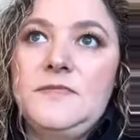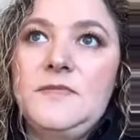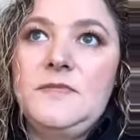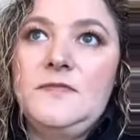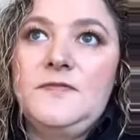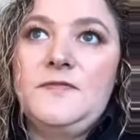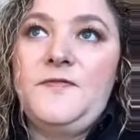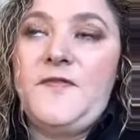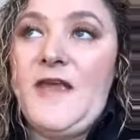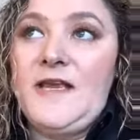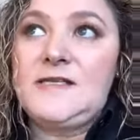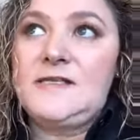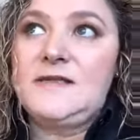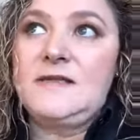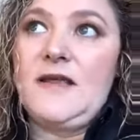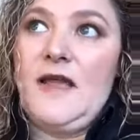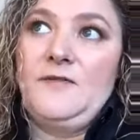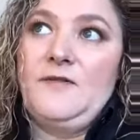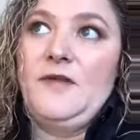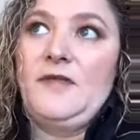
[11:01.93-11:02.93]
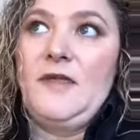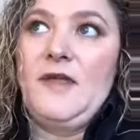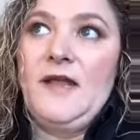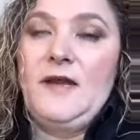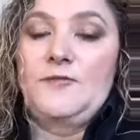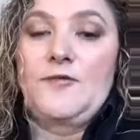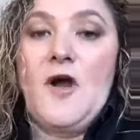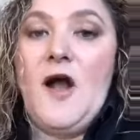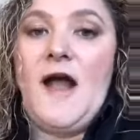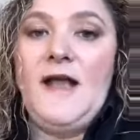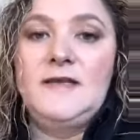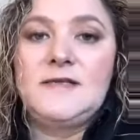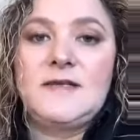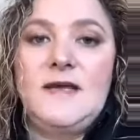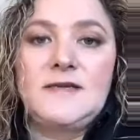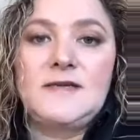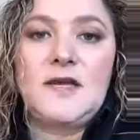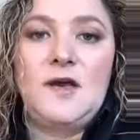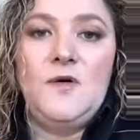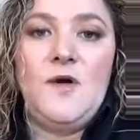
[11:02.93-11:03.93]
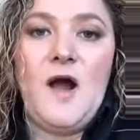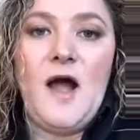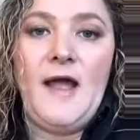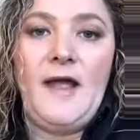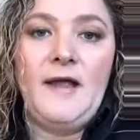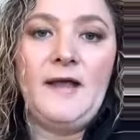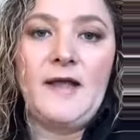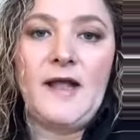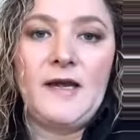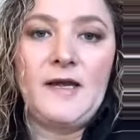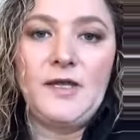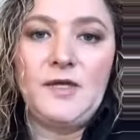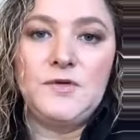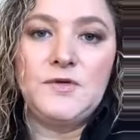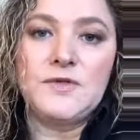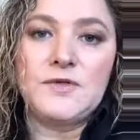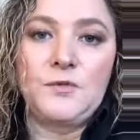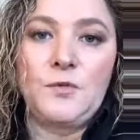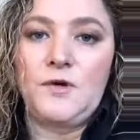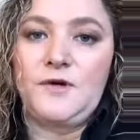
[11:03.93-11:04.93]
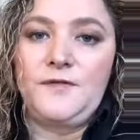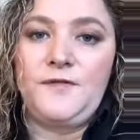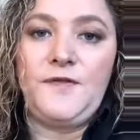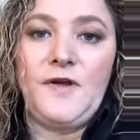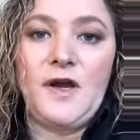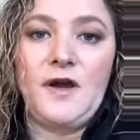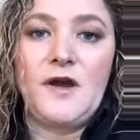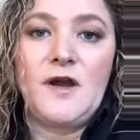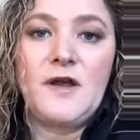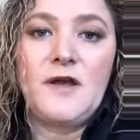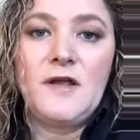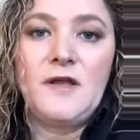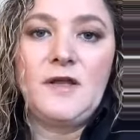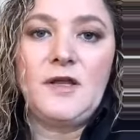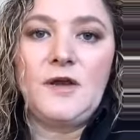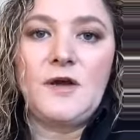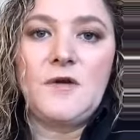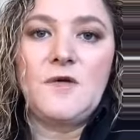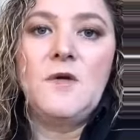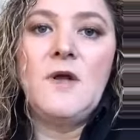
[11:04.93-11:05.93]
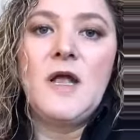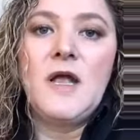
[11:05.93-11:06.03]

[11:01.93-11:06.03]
face everything and rise. That's how I kind of use the word fear, you know?